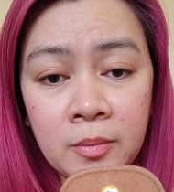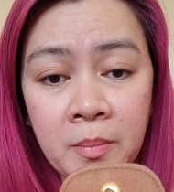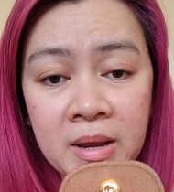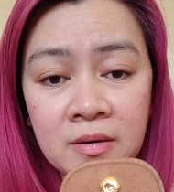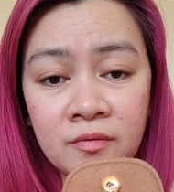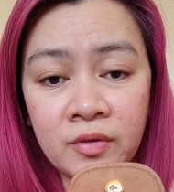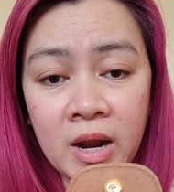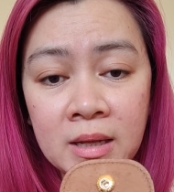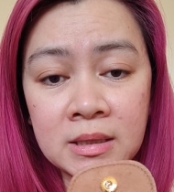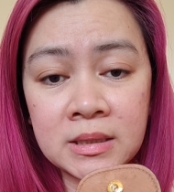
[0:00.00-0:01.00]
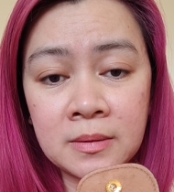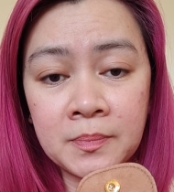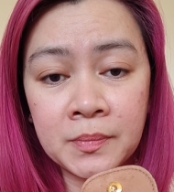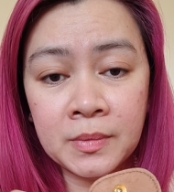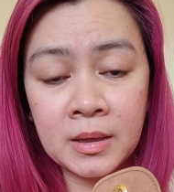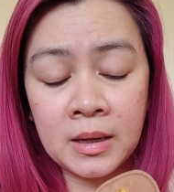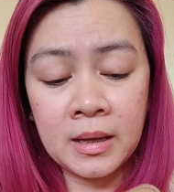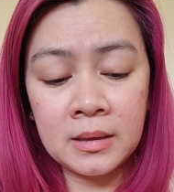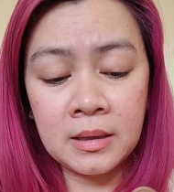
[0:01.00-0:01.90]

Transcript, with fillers: made in France. And